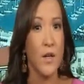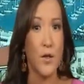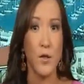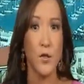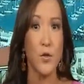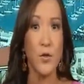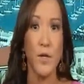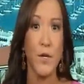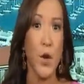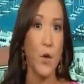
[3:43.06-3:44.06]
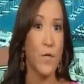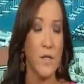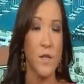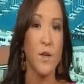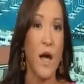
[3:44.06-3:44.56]
there's usually no
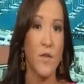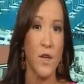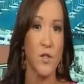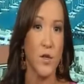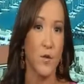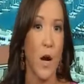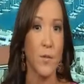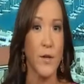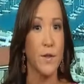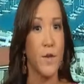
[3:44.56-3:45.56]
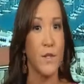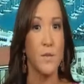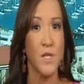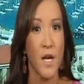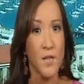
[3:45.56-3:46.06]
physical evidence to corroborate the
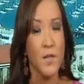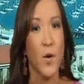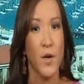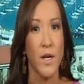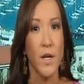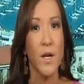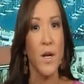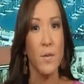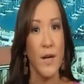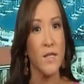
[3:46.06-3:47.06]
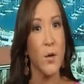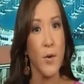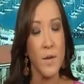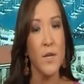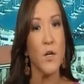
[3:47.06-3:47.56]
victim's testimony, but it's
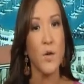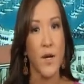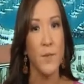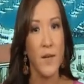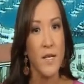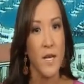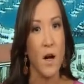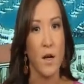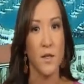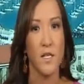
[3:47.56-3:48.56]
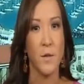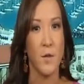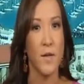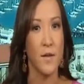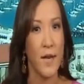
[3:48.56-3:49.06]
going to be a credibility contest
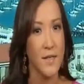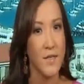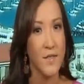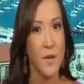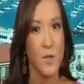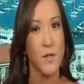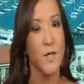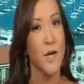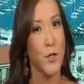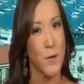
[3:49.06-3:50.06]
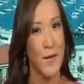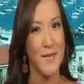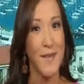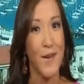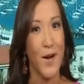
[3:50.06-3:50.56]
between Alexis Somers and Dr.
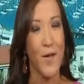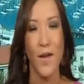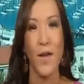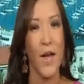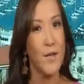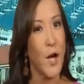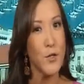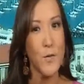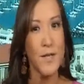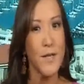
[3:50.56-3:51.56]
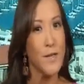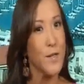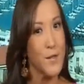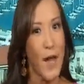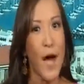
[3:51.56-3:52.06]
MacNeill. And Dr. MacNeill
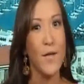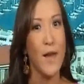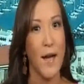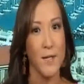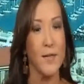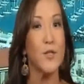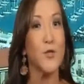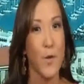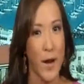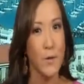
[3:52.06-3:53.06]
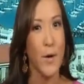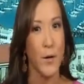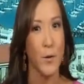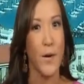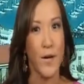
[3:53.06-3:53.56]
doesn't have an excellent track
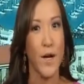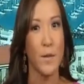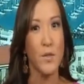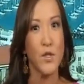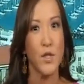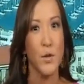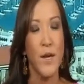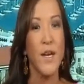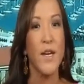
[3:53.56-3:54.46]
record when it comes no. to